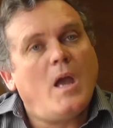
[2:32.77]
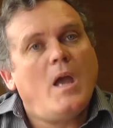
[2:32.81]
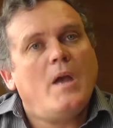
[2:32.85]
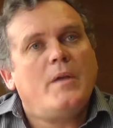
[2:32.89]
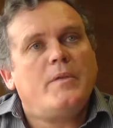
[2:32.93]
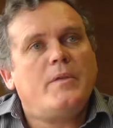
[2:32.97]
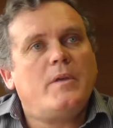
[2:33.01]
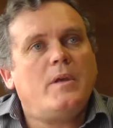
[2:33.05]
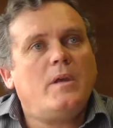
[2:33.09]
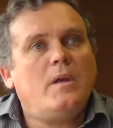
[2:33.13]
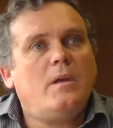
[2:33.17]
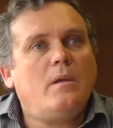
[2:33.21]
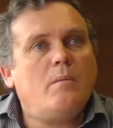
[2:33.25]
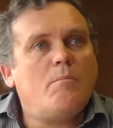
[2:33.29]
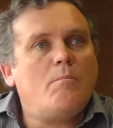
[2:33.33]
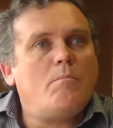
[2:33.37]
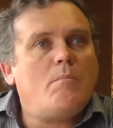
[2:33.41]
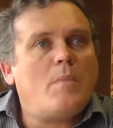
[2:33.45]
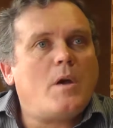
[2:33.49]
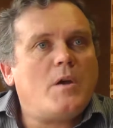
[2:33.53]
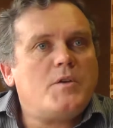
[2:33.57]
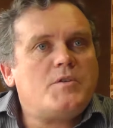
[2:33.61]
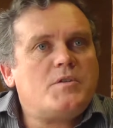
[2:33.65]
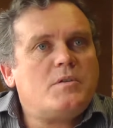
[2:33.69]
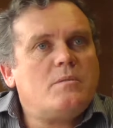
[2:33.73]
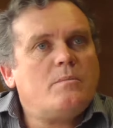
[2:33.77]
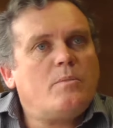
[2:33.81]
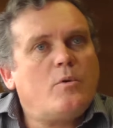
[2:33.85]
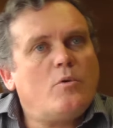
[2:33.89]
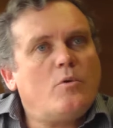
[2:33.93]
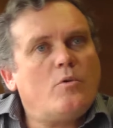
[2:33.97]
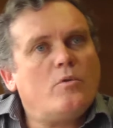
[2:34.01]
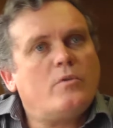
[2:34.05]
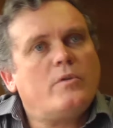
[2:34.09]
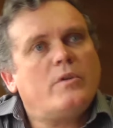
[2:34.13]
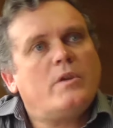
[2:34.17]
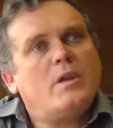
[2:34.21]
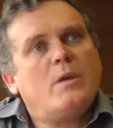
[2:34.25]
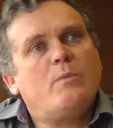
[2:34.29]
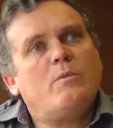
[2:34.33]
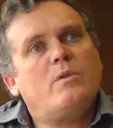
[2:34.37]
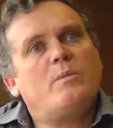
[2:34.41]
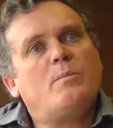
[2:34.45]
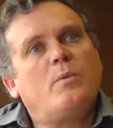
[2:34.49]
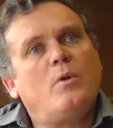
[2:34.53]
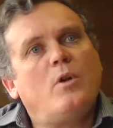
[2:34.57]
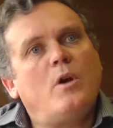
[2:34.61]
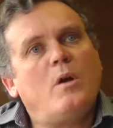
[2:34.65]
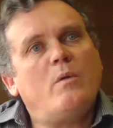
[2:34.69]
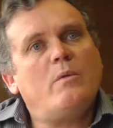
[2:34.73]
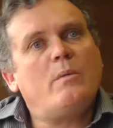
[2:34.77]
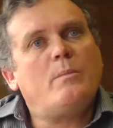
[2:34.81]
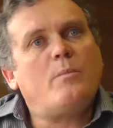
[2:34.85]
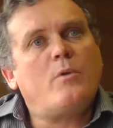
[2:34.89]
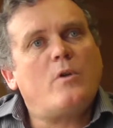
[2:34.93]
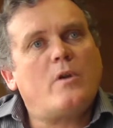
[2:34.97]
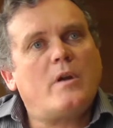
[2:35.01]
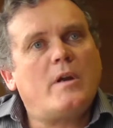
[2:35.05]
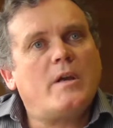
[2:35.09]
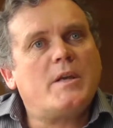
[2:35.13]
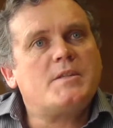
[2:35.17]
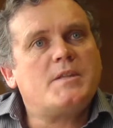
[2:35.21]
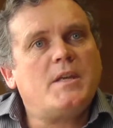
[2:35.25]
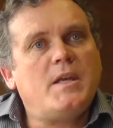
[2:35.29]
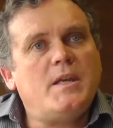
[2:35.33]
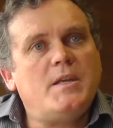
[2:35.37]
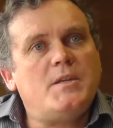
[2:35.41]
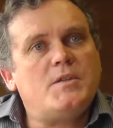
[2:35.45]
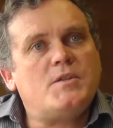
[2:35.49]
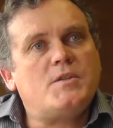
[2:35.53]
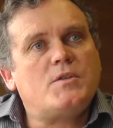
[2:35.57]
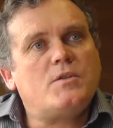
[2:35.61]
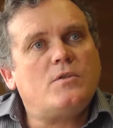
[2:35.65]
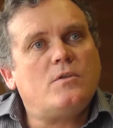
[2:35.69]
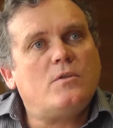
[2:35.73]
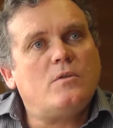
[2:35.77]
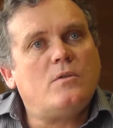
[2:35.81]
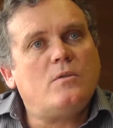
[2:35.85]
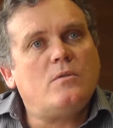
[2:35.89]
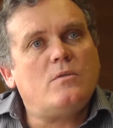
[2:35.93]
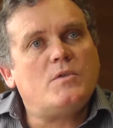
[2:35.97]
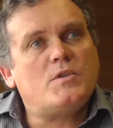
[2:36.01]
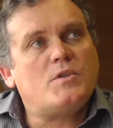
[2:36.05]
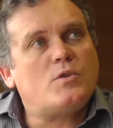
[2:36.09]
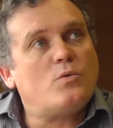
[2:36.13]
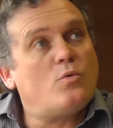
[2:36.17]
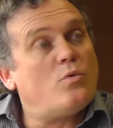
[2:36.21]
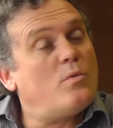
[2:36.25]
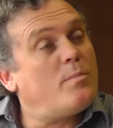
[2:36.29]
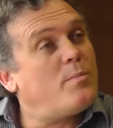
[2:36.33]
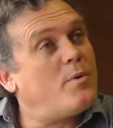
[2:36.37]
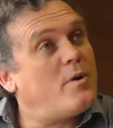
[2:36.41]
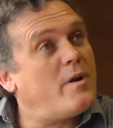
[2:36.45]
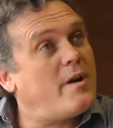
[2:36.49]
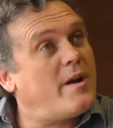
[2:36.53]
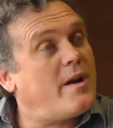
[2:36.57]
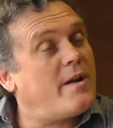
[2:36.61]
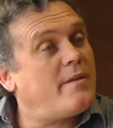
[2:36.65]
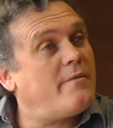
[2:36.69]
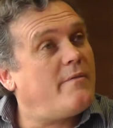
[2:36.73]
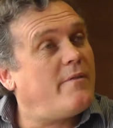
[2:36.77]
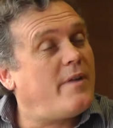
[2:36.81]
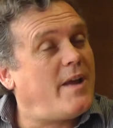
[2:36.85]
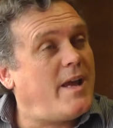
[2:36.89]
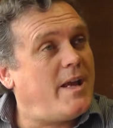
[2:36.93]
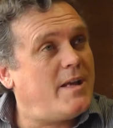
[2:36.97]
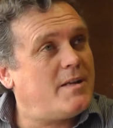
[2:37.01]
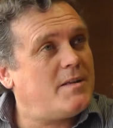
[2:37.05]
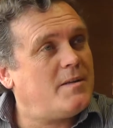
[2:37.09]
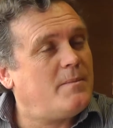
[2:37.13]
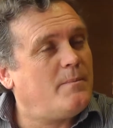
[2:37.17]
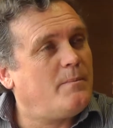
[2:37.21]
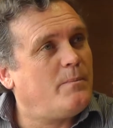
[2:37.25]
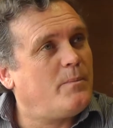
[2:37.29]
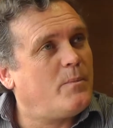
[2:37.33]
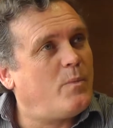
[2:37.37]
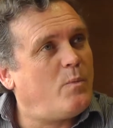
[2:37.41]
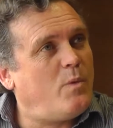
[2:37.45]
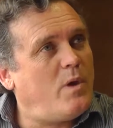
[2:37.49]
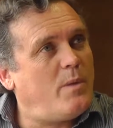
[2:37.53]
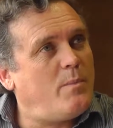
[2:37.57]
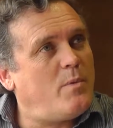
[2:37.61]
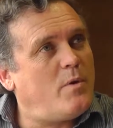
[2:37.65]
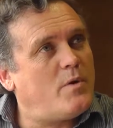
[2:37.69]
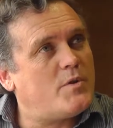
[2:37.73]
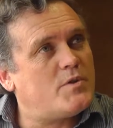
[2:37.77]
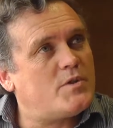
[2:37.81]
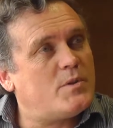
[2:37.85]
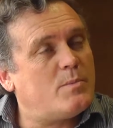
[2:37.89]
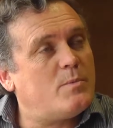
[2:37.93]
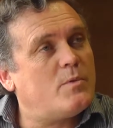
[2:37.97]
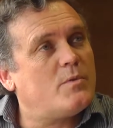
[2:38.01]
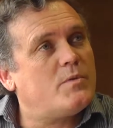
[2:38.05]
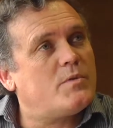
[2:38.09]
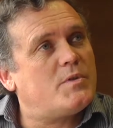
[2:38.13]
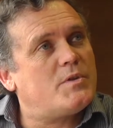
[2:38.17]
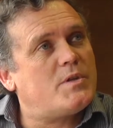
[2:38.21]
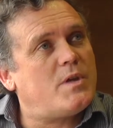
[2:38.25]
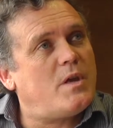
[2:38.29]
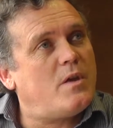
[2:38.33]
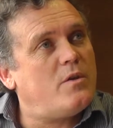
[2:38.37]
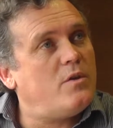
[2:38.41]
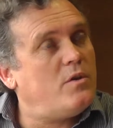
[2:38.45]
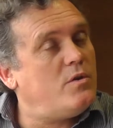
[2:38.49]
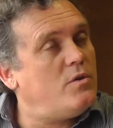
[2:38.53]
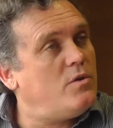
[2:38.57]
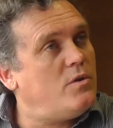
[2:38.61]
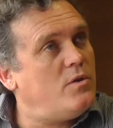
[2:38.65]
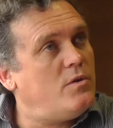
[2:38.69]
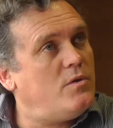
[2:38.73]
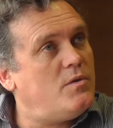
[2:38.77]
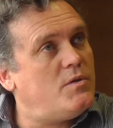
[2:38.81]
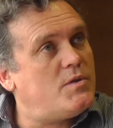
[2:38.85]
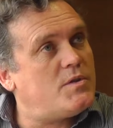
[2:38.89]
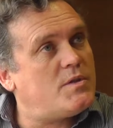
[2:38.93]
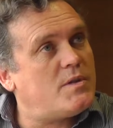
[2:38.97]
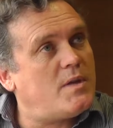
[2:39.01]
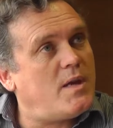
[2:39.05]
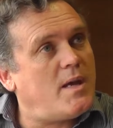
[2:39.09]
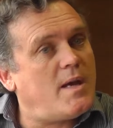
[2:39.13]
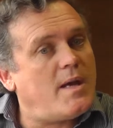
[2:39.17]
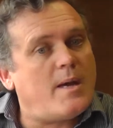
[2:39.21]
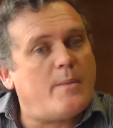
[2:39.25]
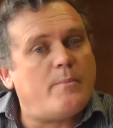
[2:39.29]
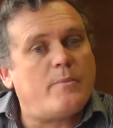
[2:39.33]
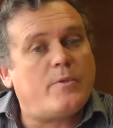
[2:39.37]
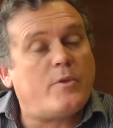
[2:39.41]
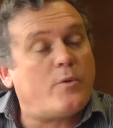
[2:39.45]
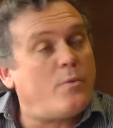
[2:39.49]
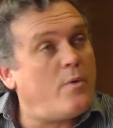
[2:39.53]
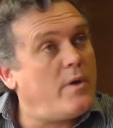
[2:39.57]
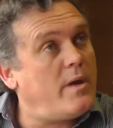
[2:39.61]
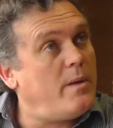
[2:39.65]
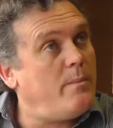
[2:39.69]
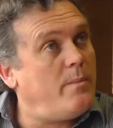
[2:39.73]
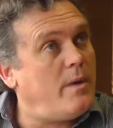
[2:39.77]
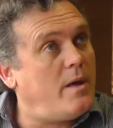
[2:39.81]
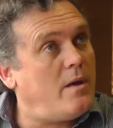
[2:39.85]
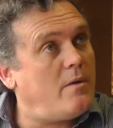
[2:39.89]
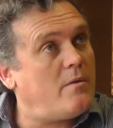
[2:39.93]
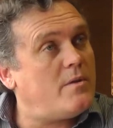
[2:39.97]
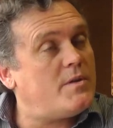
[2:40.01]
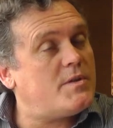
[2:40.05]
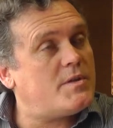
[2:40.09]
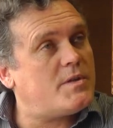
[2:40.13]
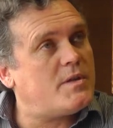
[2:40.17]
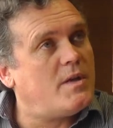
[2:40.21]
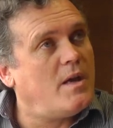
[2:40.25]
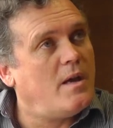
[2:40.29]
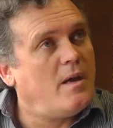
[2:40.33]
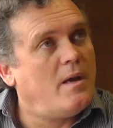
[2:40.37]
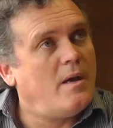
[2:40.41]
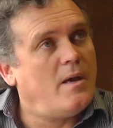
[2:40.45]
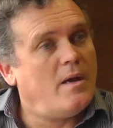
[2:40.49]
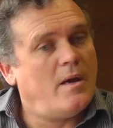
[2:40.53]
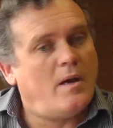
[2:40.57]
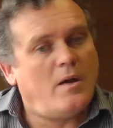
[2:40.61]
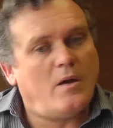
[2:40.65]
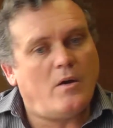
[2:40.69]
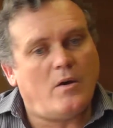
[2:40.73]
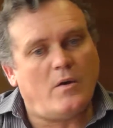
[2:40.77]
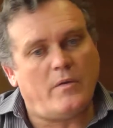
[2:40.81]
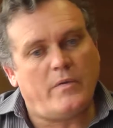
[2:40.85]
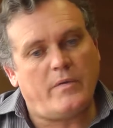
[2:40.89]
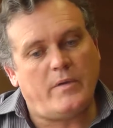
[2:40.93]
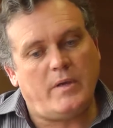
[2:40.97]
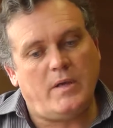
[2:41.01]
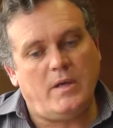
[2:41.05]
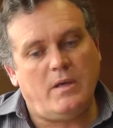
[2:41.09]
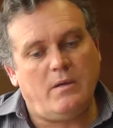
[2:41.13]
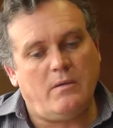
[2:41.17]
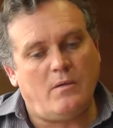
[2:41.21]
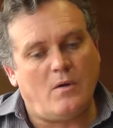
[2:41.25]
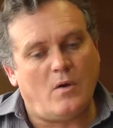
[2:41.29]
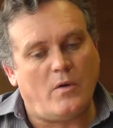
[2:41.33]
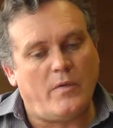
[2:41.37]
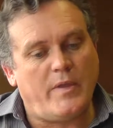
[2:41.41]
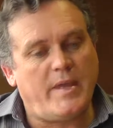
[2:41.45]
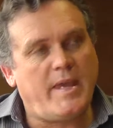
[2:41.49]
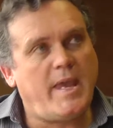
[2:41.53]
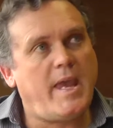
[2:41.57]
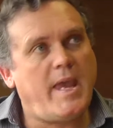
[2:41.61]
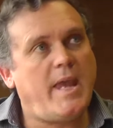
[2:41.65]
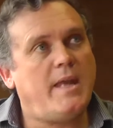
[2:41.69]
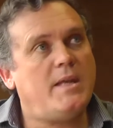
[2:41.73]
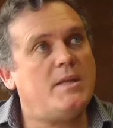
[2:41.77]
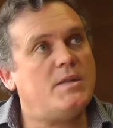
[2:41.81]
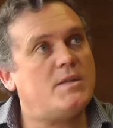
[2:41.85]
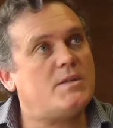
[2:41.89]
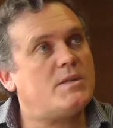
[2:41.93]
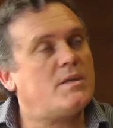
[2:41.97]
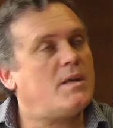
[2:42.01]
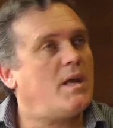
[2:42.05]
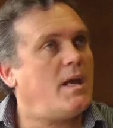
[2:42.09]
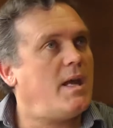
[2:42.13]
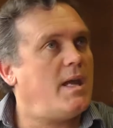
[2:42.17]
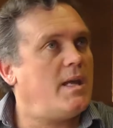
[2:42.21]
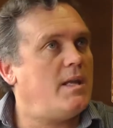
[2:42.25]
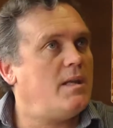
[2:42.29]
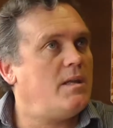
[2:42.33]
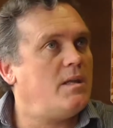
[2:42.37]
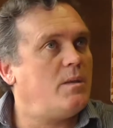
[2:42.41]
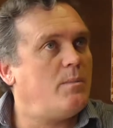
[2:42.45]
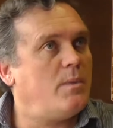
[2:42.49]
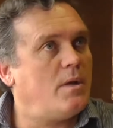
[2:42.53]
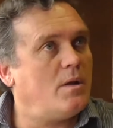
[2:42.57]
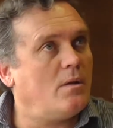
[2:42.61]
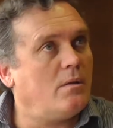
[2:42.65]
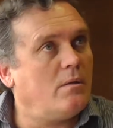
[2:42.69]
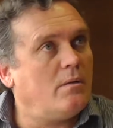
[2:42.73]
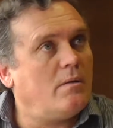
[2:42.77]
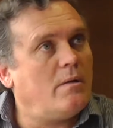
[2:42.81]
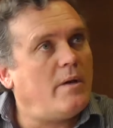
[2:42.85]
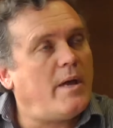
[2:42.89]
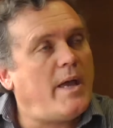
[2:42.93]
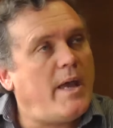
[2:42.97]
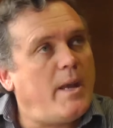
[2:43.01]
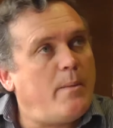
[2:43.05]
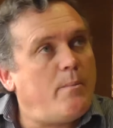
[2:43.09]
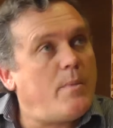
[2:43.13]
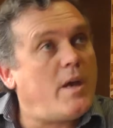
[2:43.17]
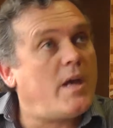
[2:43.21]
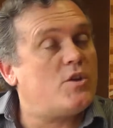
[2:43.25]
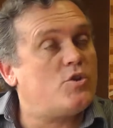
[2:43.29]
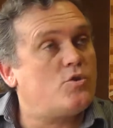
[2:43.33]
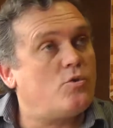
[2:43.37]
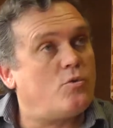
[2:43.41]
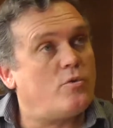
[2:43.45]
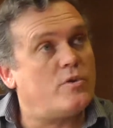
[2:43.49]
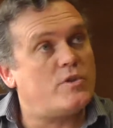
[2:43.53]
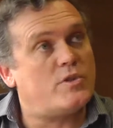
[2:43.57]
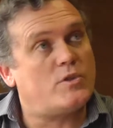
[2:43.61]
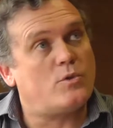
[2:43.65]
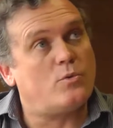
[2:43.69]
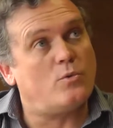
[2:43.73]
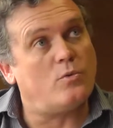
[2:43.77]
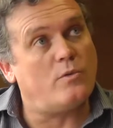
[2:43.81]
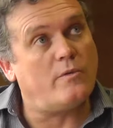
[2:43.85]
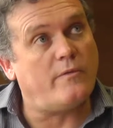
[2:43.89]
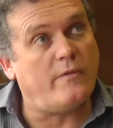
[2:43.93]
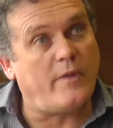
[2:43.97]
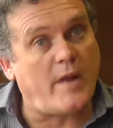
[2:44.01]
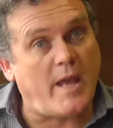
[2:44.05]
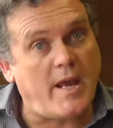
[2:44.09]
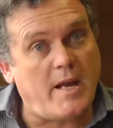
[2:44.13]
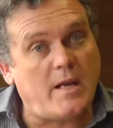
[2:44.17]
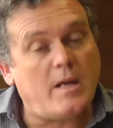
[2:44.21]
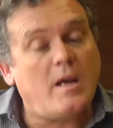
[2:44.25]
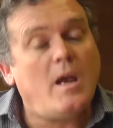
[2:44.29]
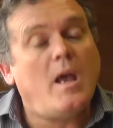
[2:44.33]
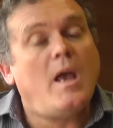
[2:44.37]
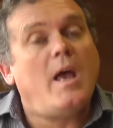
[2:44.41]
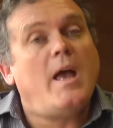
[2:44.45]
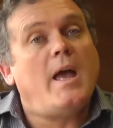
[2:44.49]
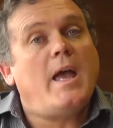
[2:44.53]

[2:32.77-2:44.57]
The most important thing with plywood products is to store product flat where possible. So you use 3 bearers on the ends and in the middle, and make sure it's stored flat.